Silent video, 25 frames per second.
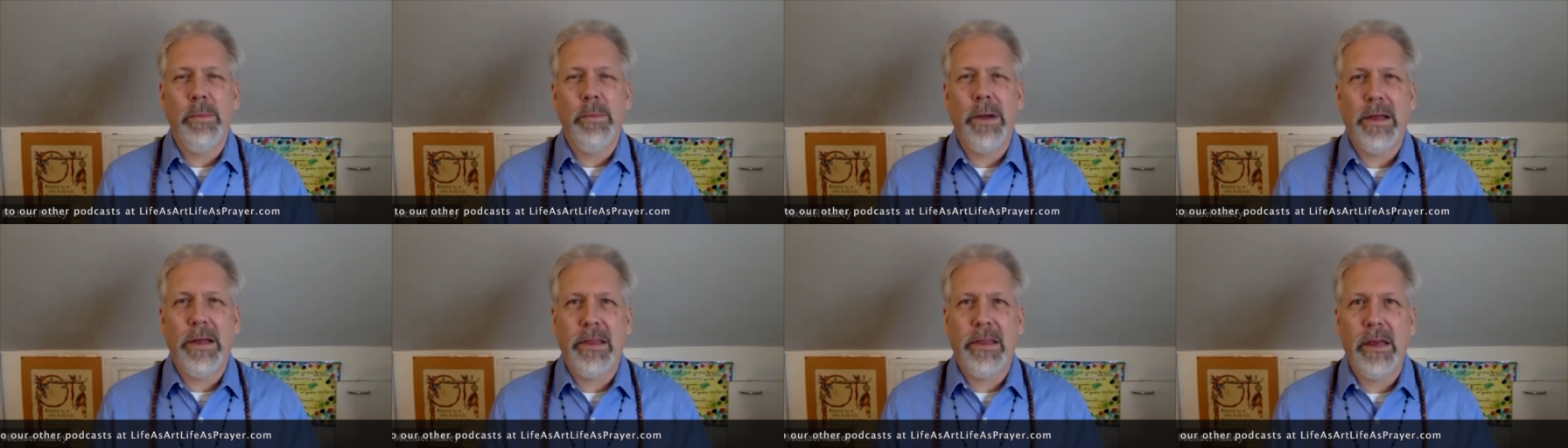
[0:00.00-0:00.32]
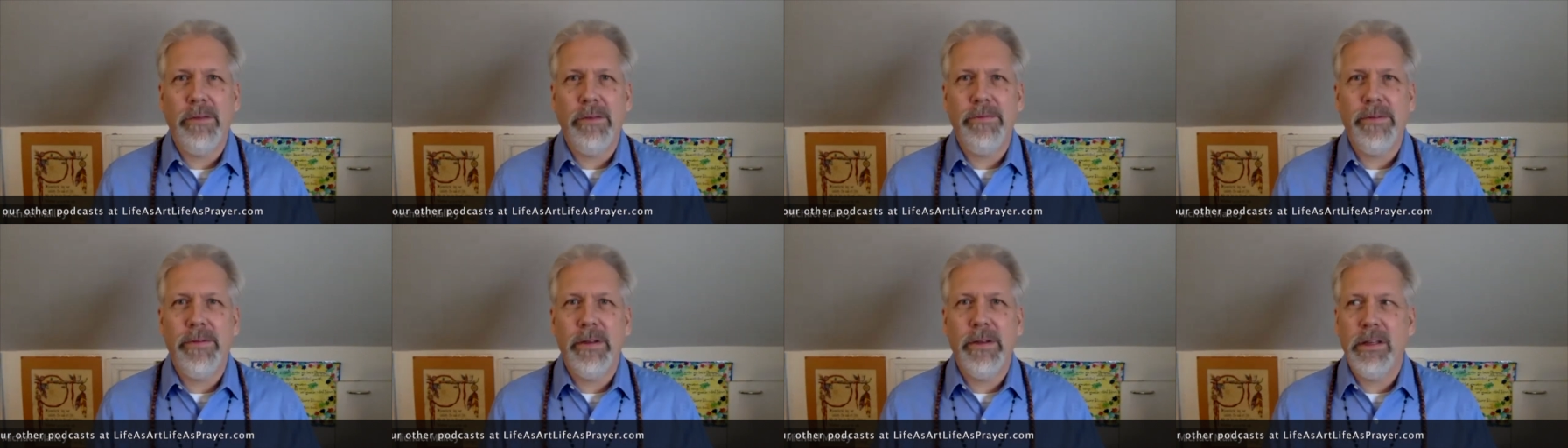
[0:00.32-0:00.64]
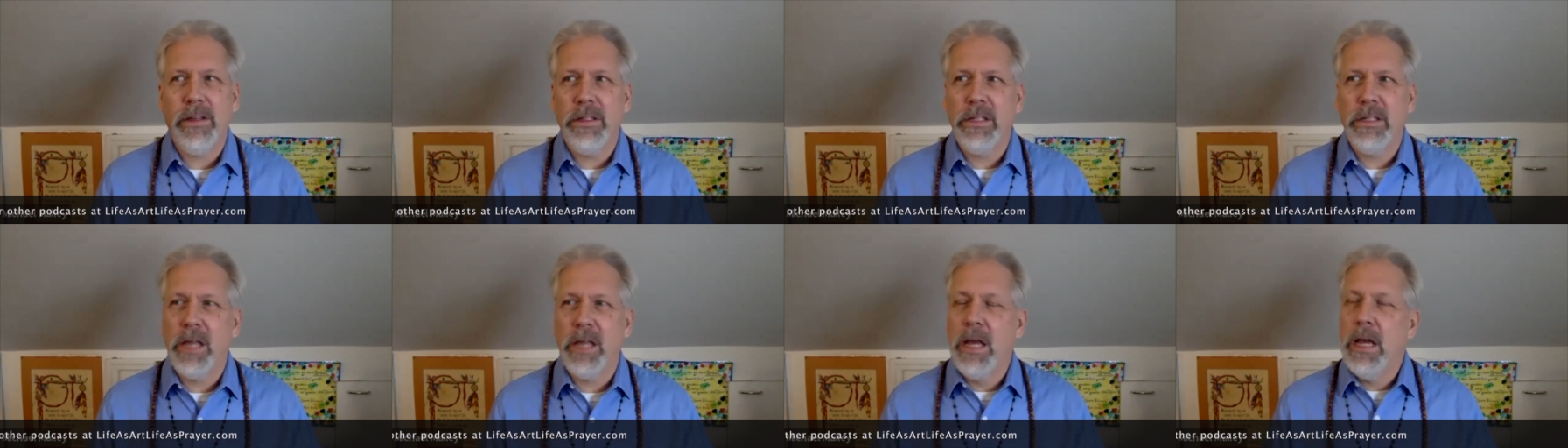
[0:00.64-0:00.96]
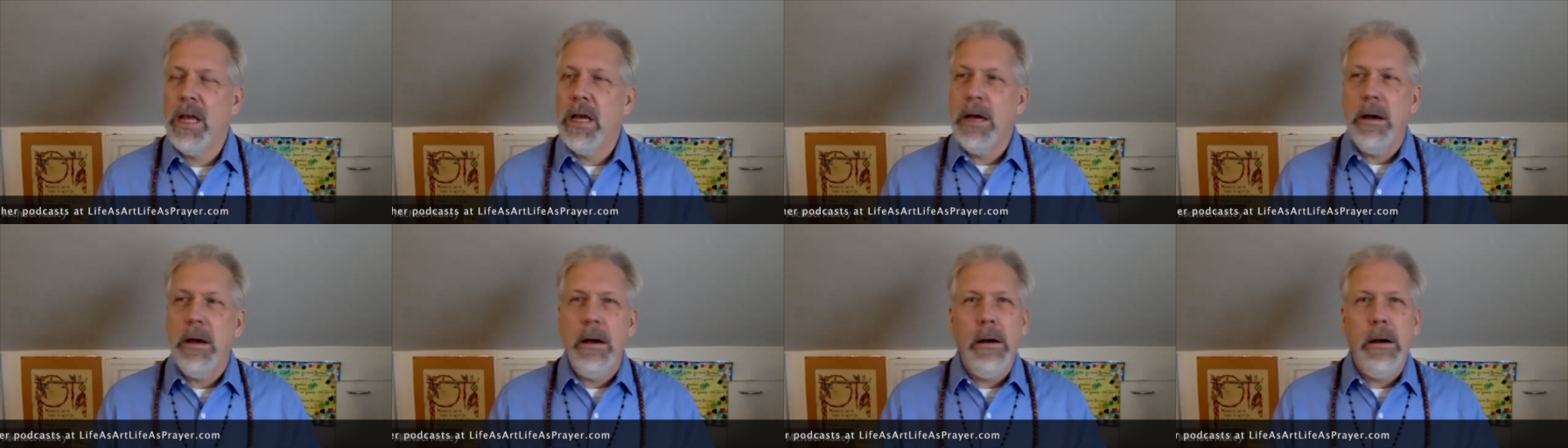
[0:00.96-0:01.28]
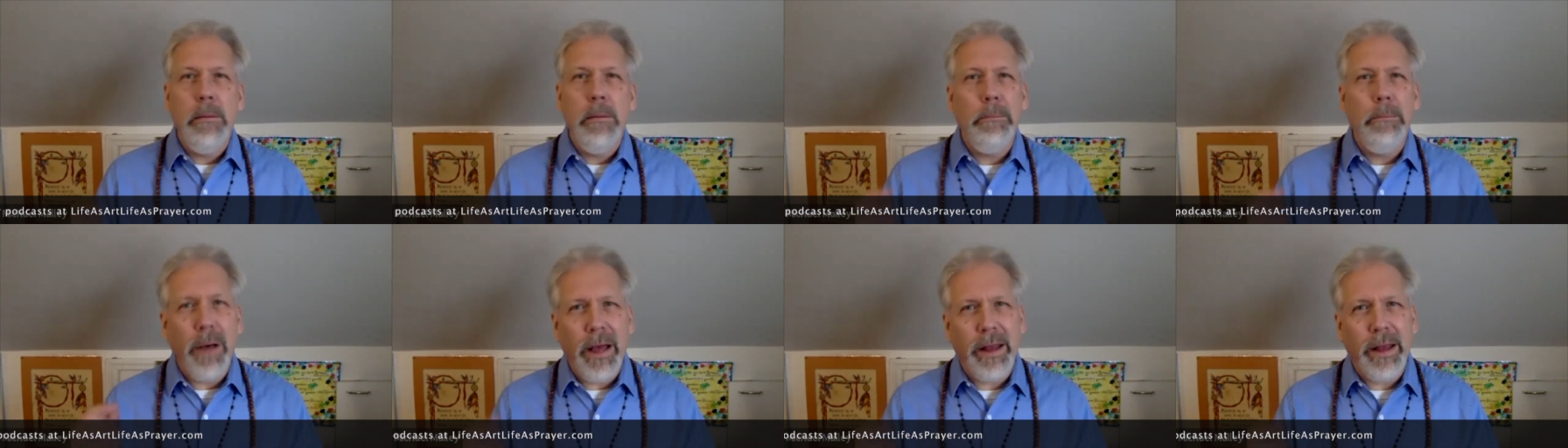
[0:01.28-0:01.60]
my life is,
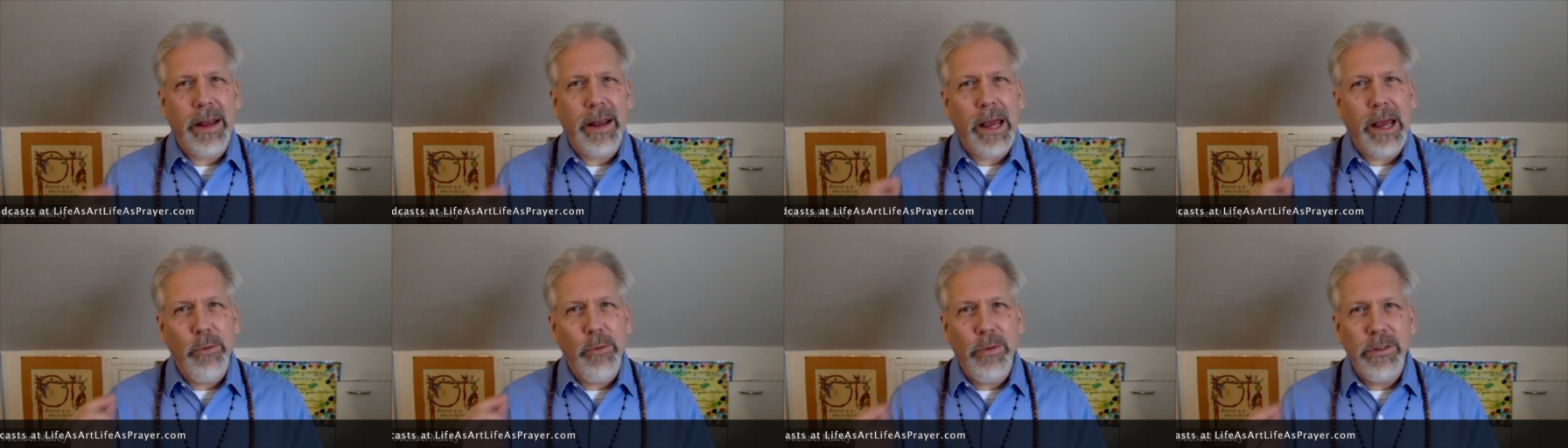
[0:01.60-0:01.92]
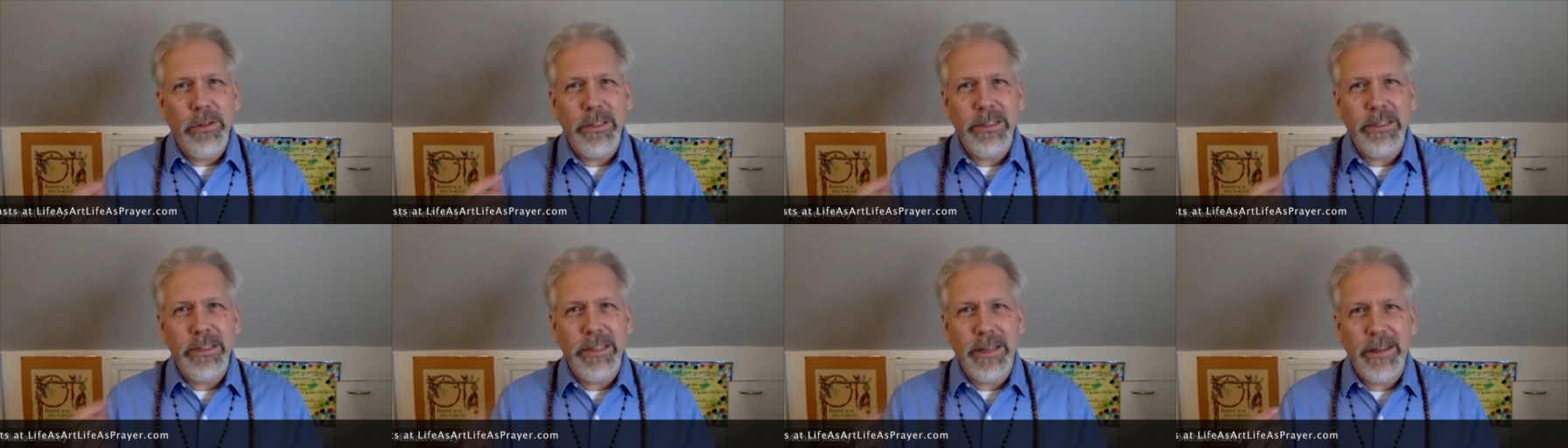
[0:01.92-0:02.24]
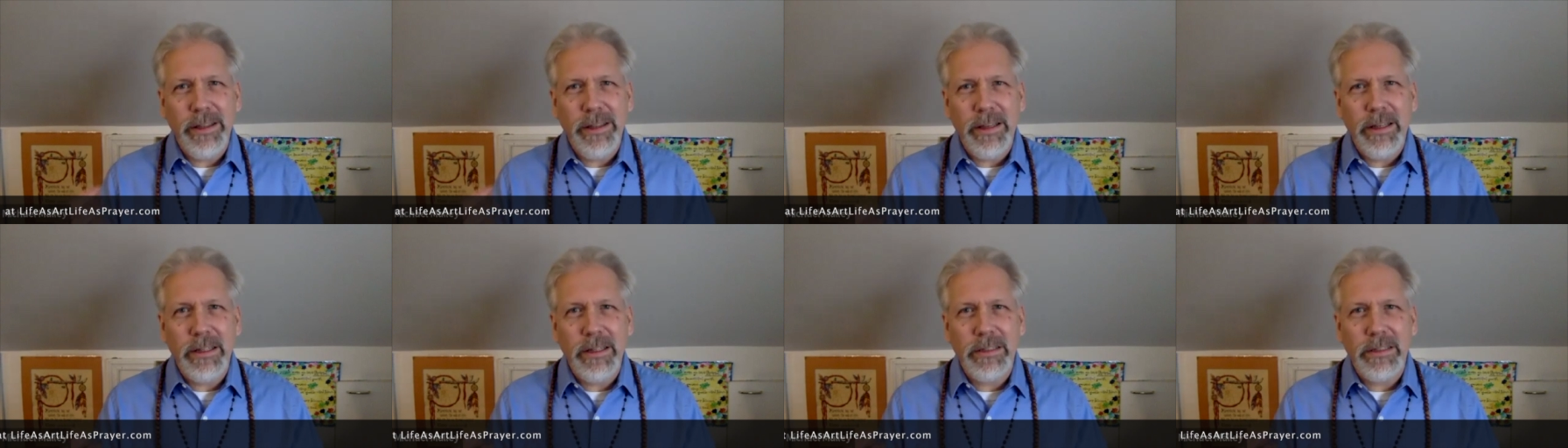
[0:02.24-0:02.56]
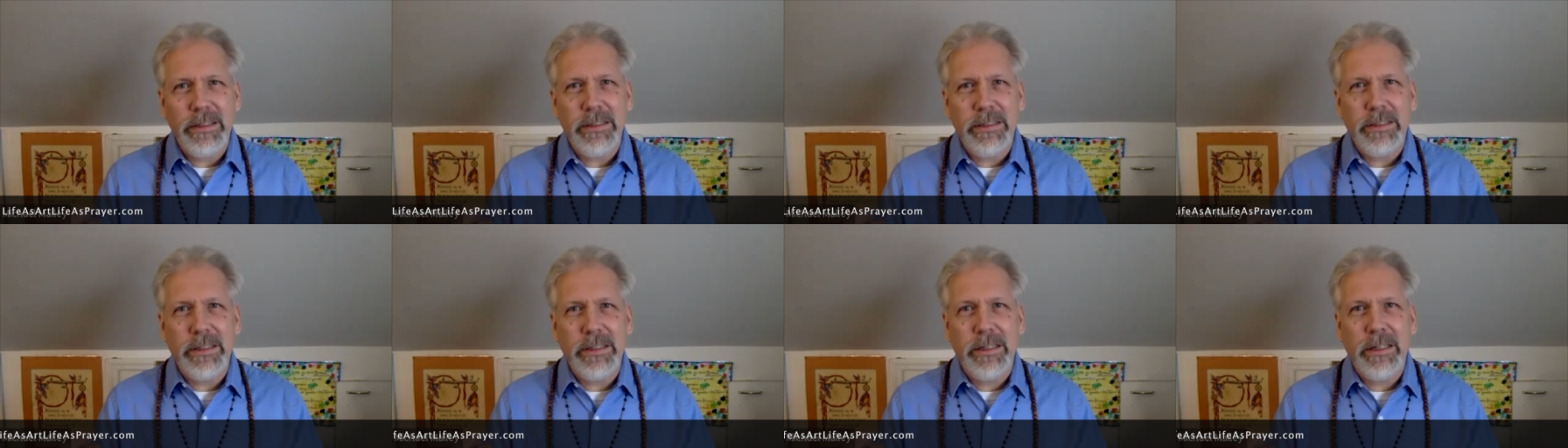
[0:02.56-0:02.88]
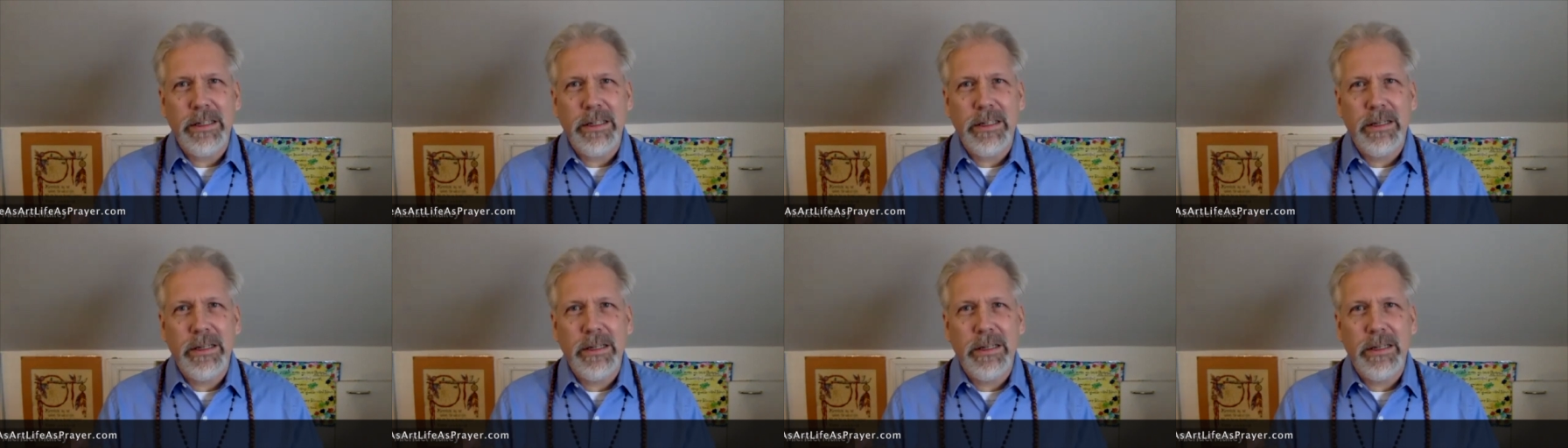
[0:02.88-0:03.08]
but I will say this.